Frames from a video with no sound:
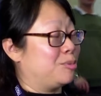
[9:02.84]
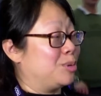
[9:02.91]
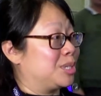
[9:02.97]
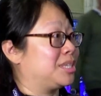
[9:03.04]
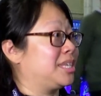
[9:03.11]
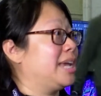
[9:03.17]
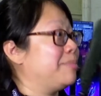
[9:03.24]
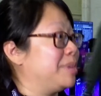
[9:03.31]
was
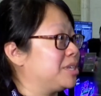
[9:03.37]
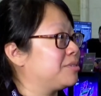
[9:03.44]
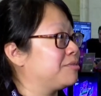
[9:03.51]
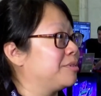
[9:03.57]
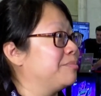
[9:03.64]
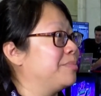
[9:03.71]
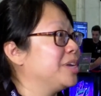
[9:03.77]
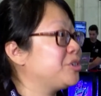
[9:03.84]
Samus
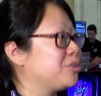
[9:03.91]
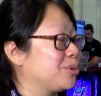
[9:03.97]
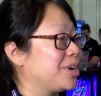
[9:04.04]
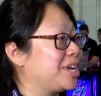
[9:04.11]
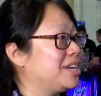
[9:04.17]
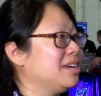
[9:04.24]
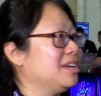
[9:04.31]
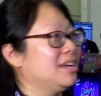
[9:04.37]
from
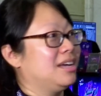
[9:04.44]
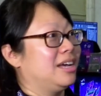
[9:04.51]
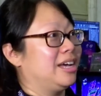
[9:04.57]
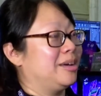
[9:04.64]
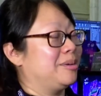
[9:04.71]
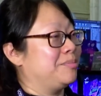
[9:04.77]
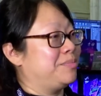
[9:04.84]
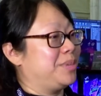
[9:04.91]
Metroid,
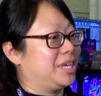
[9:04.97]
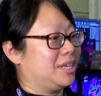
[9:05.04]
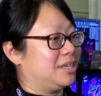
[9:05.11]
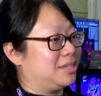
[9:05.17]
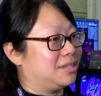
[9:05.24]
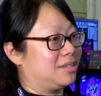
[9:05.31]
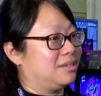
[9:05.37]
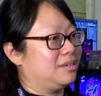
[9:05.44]

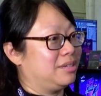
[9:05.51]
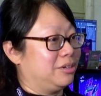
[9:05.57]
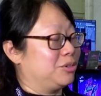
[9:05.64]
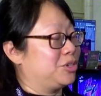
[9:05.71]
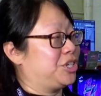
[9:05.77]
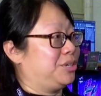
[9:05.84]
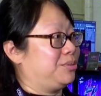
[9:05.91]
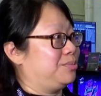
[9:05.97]
because
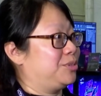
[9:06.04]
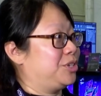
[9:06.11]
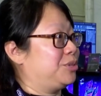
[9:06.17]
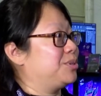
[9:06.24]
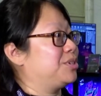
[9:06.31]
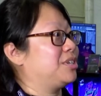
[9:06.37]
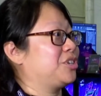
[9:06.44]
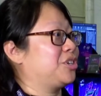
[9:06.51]
she
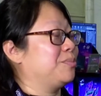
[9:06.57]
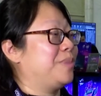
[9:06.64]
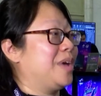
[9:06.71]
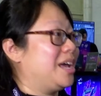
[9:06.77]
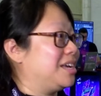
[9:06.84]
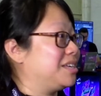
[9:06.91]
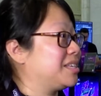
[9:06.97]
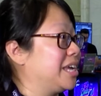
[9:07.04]
was such a
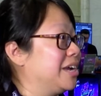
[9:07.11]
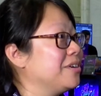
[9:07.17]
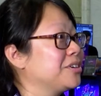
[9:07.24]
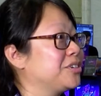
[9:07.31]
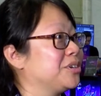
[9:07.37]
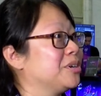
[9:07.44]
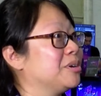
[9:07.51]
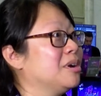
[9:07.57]
badass
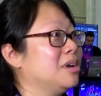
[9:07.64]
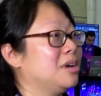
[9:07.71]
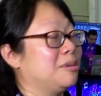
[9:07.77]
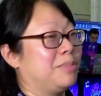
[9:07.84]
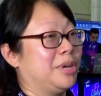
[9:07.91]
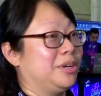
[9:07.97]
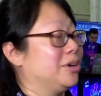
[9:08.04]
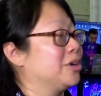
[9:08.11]
character,
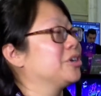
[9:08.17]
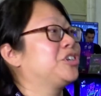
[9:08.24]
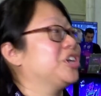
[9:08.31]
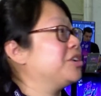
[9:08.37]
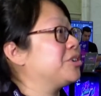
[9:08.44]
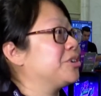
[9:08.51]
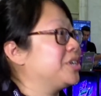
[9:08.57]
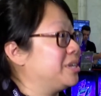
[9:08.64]
but her
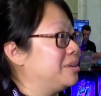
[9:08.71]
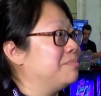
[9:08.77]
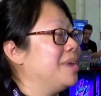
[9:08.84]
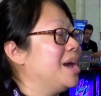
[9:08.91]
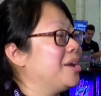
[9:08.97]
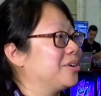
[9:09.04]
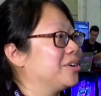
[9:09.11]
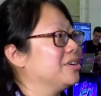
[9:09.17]
gender didn't
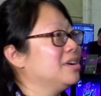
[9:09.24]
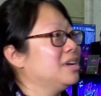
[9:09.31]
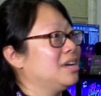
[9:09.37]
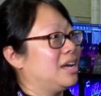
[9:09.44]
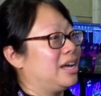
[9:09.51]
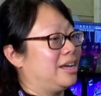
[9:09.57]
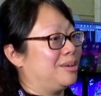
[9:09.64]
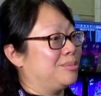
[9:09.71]
matter.
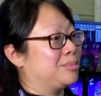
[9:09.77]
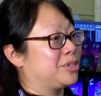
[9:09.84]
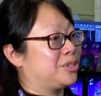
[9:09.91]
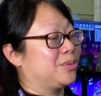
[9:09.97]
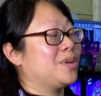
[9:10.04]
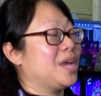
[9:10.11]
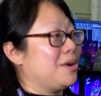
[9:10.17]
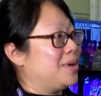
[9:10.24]

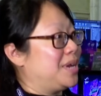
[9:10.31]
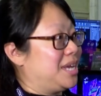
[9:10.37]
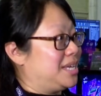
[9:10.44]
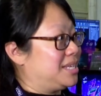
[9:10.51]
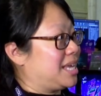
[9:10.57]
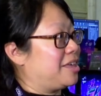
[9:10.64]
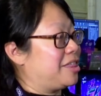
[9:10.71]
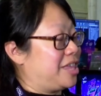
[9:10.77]
So
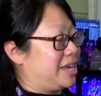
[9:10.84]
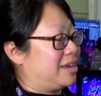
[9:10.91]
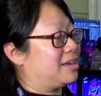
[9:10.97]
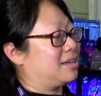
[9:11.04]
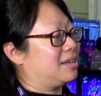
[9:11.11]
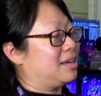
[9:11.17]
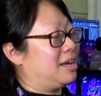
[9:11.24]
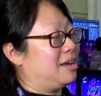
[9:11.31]
nowadays, I think
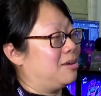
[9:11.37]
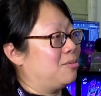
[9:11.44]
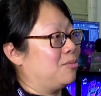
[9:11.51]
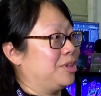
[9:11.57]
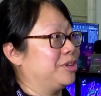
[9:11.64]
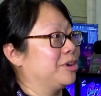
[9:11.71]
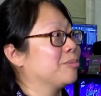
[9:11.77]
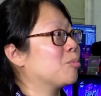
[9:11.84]

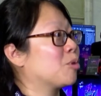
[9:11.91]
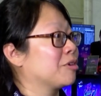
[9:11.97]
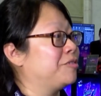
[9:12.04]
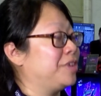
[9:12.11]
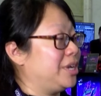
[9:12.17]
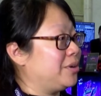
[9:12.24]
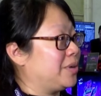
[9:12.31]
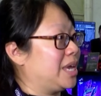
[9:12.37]
when there are more
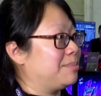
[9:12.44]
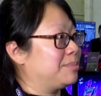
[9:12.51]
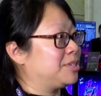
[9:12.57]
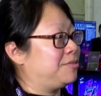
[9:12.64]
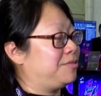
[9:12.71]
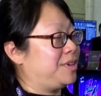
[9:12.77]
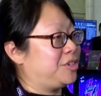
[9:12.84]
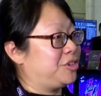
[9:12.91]
video games
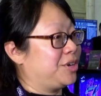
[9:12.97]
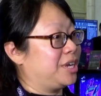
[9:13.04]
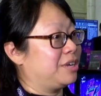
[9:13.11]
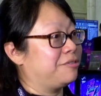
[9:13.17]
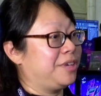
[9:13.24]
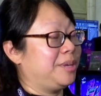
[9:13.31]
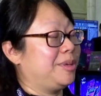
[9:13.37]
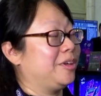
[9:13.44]
featuring
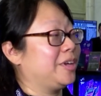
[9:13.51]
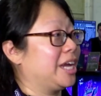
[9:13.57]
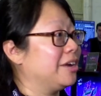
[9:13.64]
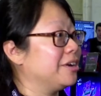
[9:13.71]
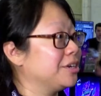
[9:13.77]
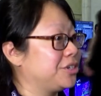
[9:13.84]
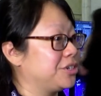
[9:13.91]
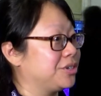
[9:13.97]
female
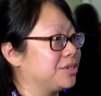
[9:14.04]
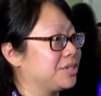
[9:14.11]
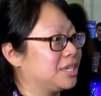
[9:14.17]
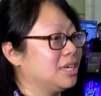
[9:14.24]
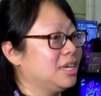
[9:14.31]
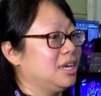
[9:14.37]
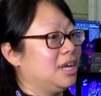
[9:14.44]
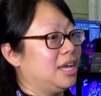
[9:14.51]
characters
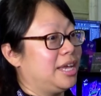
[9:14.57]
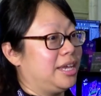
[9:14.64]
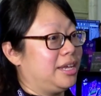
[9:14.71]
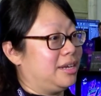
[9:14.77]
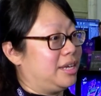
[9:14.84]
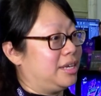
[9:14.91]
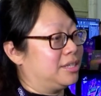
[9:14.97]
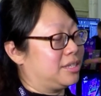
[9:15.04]

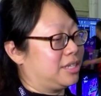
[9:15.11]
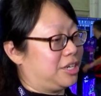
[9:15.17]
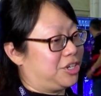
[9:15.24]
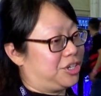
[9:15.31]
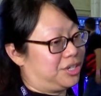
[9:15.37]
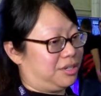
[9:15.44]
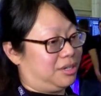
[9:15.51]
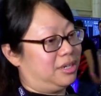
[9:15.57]
in
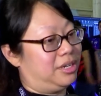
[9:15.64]
such